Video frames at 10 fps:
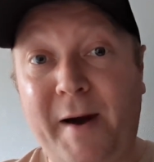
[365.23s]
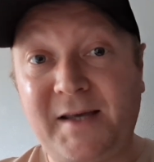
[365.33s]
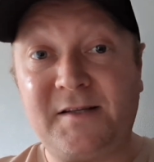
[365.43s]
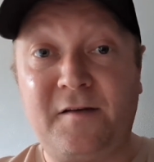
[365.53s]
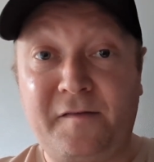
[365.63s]

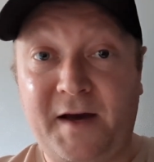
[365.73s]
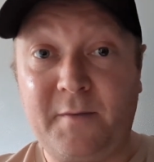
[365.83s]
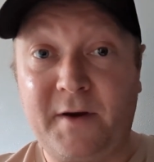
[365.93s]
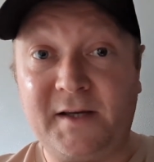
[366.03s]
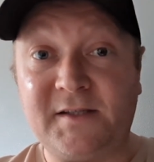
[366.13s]
bastard
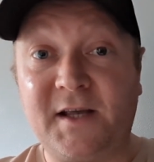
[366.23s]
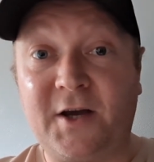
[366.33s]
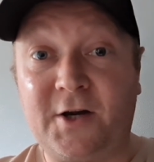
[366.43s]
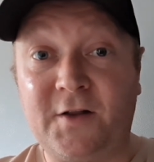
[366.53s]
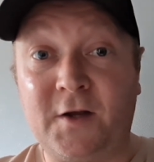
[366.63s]
fan bases that are
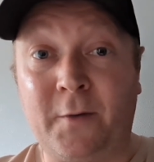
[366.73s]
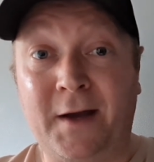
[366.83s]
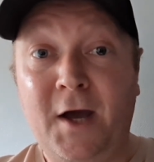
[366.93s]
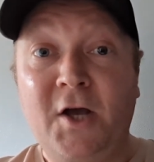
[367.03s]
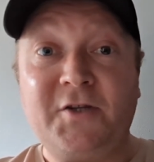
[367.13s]
going to do
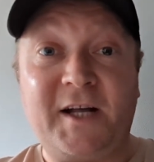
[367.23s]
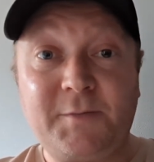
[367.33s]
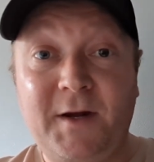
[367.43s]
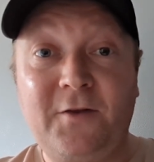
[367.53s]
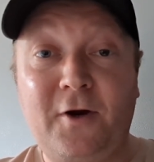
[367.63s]
it. So
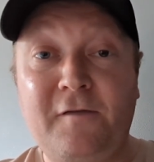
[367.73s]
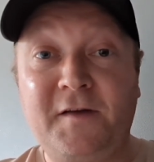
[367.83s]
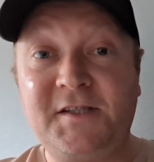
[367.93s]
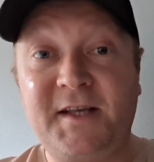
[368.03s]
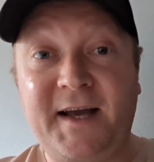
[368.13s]
that's me done. If
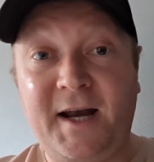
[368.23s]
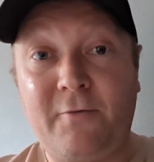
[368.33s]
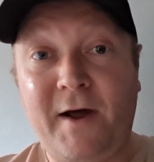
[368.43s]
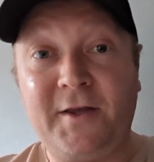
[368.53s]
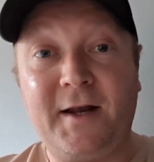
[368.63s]
this is the kind
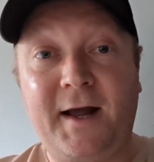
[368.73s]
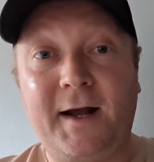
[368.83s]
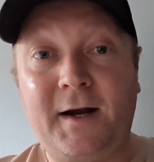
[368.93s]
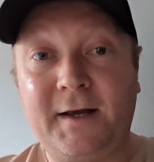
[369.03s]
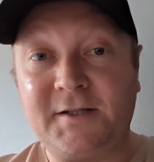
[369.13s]
of rant you
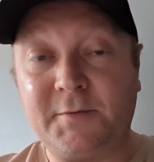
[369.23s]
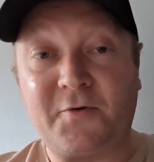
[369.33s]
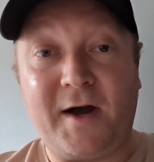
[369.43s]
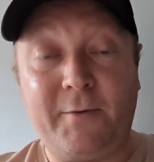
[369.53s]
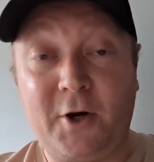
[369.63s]
like, click
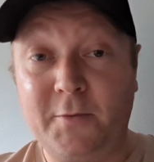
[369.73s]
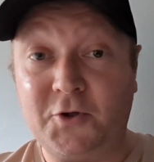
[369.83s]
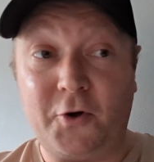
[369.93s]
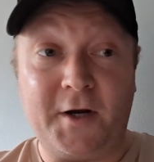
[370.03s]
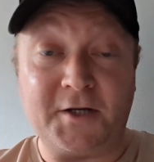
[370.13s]
subscribe, come and
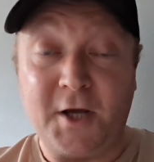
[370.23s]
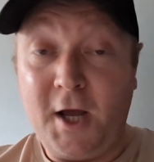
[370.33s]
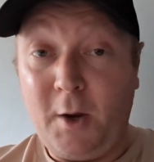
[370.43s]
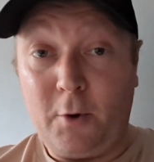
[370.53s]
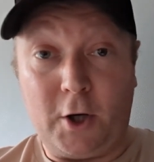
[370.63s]
join us.
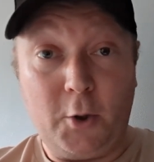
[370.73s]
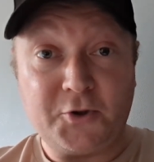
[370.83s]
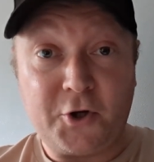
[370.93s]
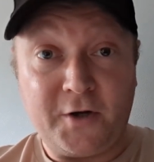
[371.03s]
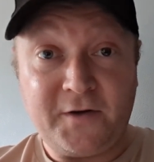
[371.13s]
We've got
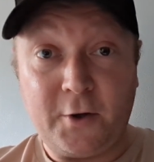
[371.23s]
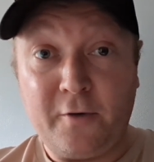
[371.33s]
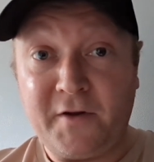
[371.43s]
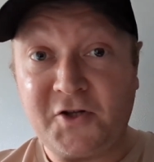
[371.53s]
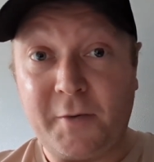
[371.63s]
loads of content
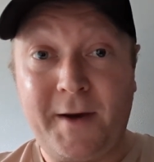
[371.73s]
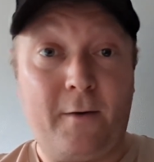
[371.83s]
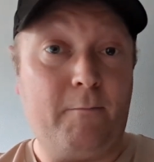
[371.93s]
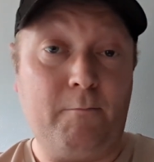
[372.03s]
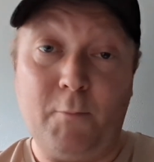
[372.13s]
over the
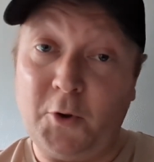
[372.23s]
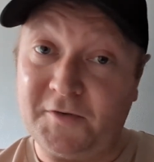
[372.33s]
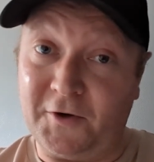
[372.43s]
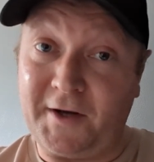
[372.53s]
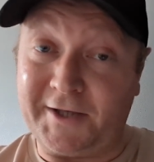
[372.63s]
summer,
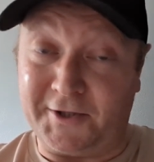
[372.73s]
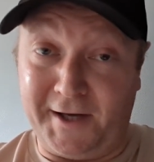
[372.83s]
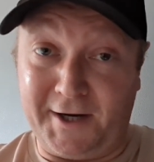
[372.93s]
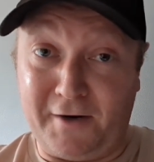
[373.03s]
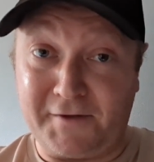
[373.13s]
most of Newcastle
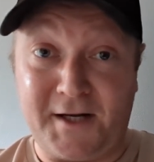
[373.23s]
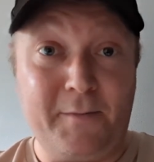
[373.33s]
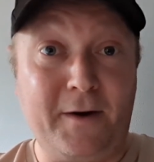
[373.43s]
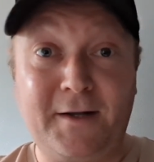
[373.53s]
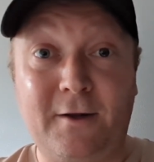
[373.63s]
United obviously,
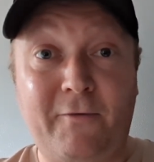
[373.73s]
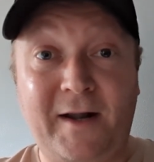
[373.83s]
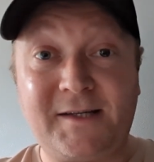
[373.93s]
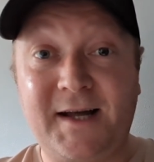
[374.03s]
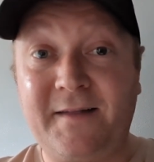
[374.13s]
but little
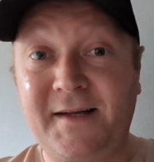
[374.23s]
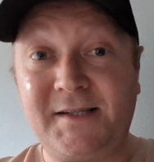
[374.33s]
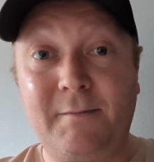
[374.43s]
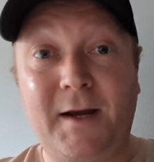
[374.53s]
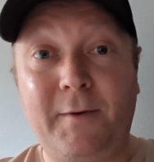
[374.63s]
rants like
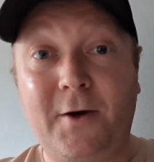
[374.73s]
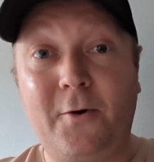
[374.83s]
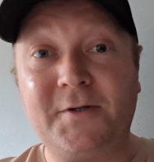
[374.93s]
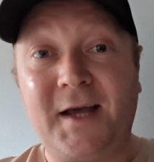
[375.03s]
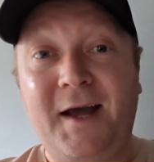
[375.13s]
this that maybe
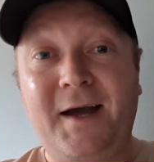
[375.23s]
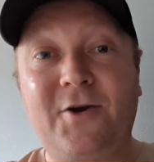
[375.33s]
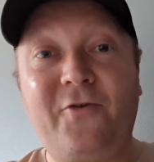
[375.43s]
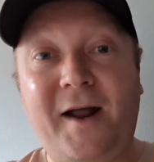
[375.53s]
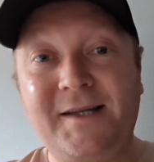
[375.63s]
goes
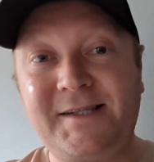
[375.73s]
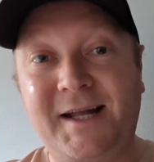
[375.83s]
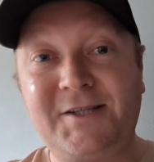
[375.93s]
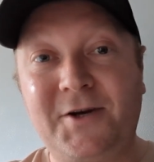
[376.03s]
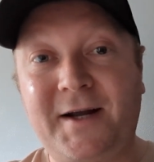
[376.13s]
and
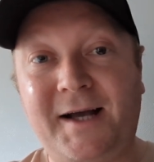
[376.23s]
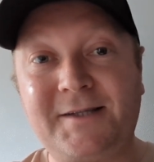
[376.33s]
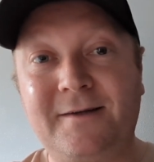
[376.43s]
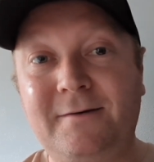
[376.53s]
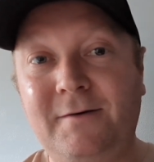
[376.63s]
transcends
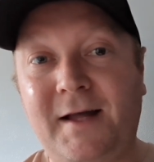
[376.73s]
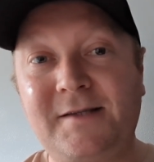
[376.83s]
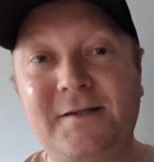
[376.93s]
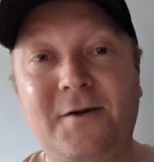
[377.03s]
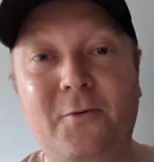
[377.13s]
Newcastle and
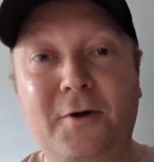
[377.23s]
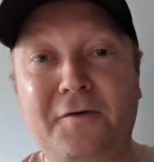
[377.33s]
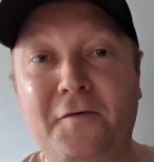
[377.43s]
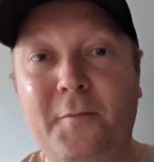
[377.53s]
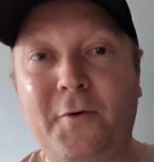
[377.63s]
gets into the world
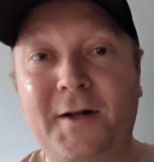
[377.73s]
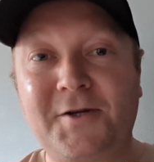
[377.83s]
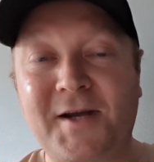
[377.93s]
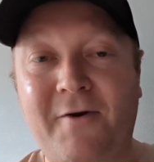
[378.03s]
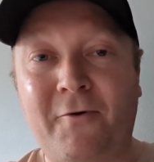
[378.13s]
of football
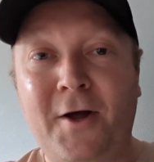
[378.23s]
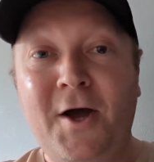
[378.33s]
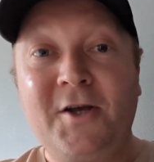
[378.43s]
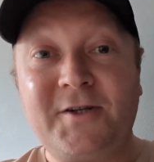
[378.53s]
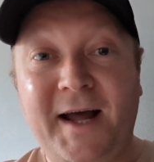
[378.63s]
in general.
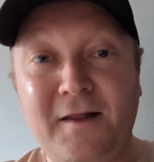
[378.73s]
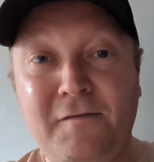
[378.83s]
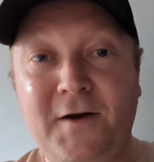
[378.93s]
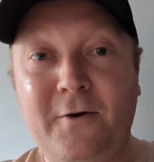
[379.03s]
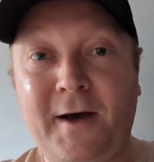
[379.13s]
So like the
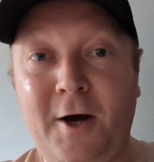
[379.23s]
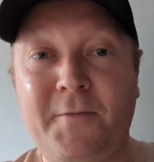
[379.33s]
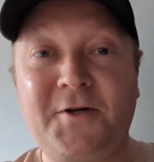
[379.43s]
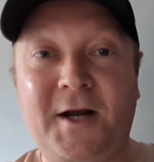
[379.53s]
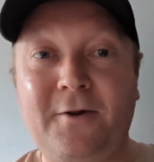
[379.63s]
video, help
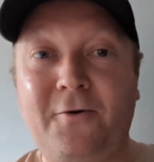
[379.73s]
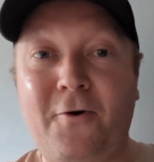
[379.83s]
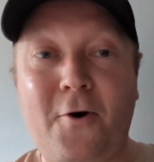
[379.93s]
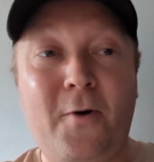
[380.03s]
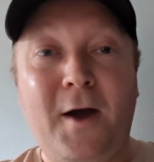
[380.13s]
the channel
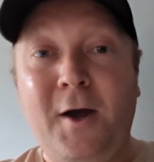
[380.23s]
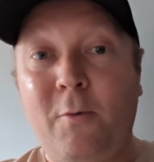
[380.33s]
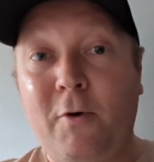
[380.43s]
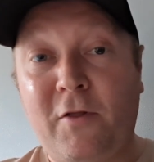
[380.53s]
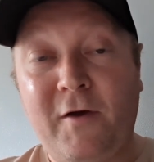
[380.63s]
grow.
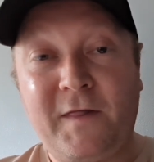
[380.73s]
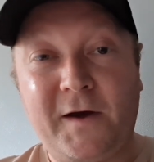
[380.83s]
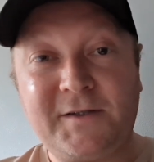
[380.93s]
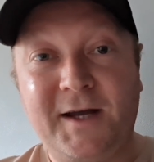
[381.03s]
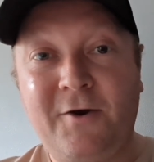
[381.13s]
We're at
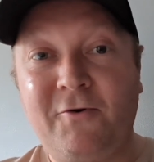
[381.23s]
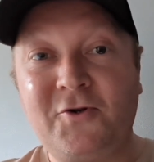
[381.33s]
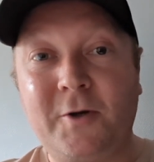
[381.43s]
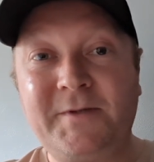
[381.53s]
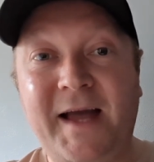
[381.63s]
3,800
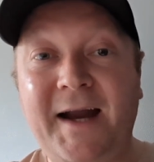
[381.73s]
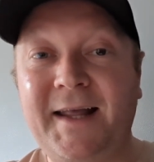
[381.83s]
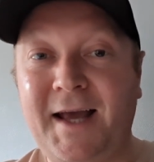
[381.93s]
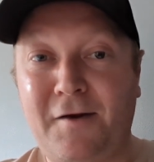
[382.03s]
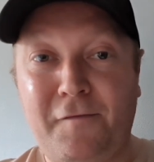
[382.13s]
subs, dying
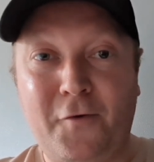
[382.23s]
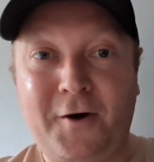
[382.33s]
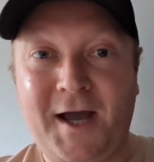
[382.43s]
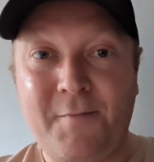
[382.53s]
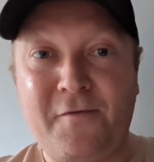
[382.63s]
to get to
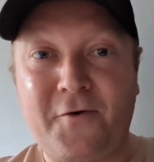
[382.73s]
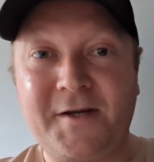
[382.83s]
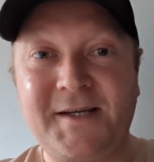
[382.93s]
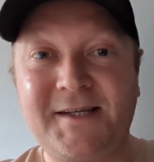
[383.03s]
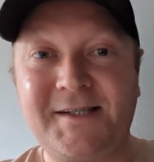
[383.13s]
4k before the
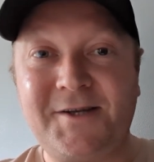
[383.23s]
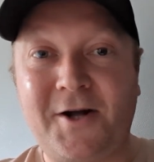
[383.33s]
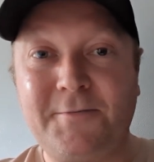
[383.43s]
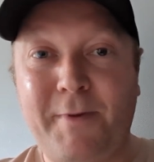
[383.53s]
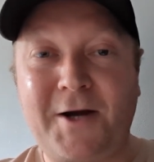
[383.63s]
season
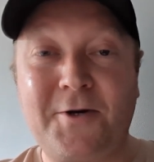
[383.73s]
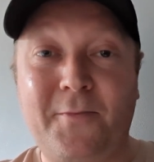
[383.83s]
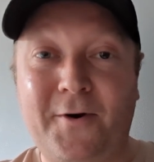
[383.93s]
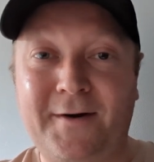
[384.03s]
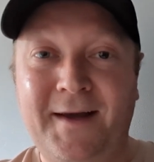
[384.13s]
starts. Bash a
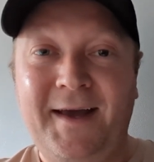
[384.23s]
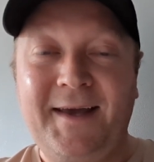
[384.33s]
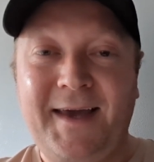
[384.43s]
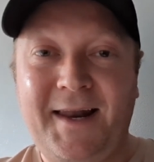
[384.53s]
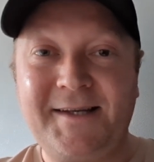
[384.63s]
button,
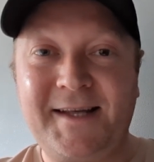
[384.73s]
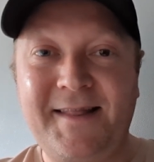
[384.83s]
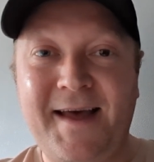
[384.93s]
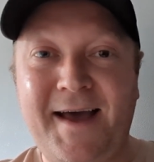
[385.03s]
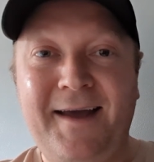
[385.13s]
get us
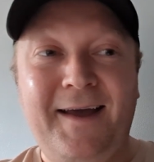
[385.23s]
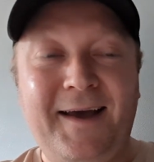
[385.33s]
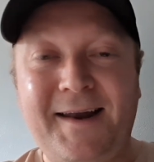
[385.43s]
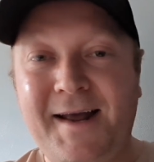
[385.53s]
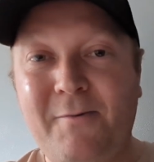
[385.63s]
in there,
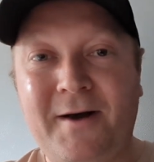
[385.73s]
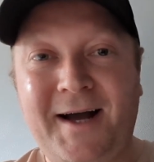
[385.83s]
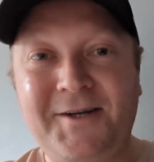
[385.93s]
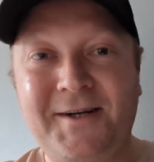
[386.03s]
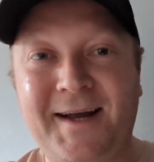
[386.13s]
and we'll
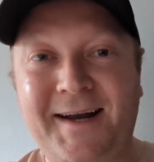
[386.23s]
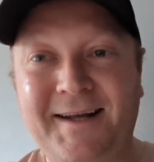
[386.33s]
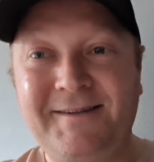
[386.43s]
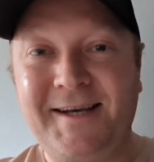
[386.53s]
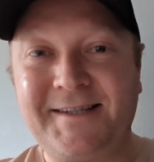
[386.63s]
catch you
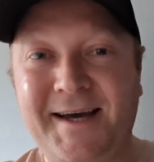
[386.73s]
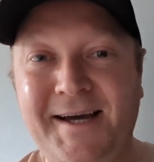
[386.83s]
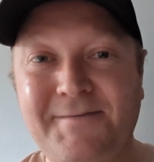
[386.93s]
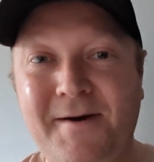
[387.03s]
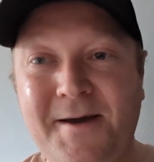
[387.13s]
later. Cheers
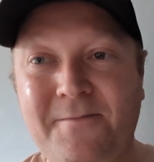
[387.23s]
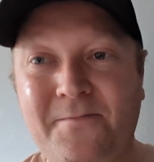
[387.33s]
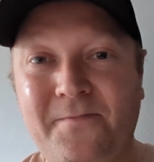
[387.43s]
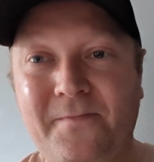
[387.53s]
guys, bye.